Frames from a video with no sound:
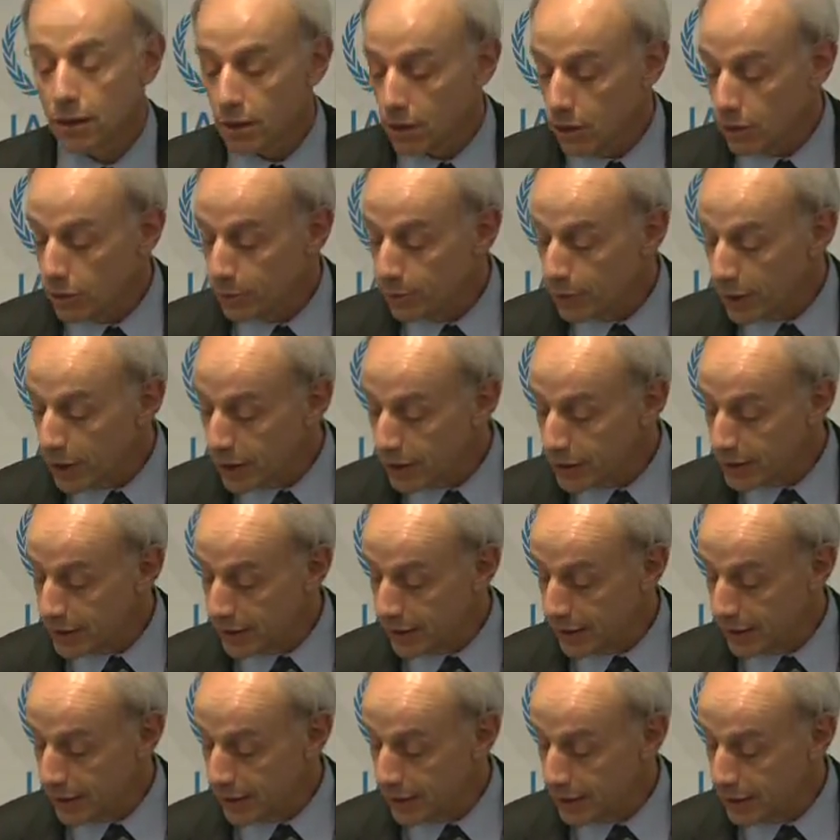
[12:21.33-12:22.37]
on
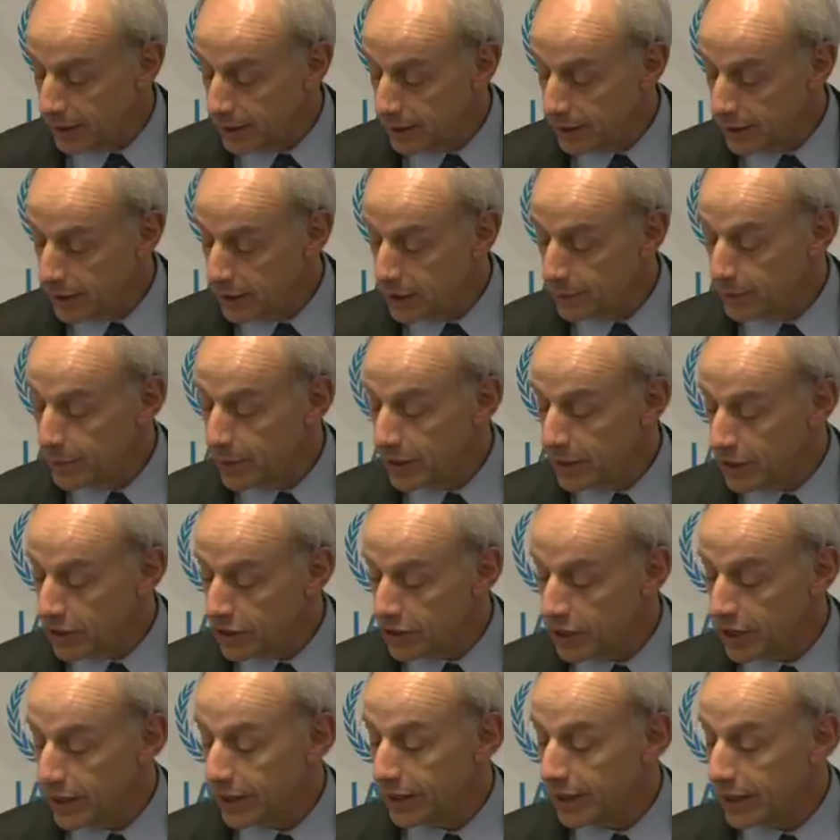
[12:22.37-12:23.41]
parsley,
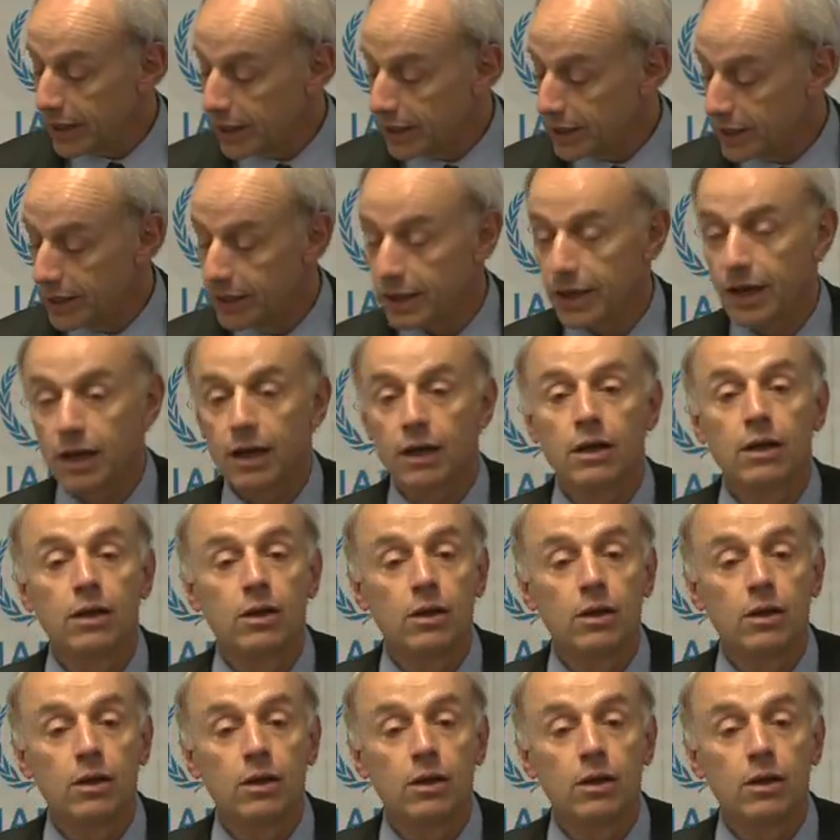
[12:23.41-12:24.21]
spinach, and kakina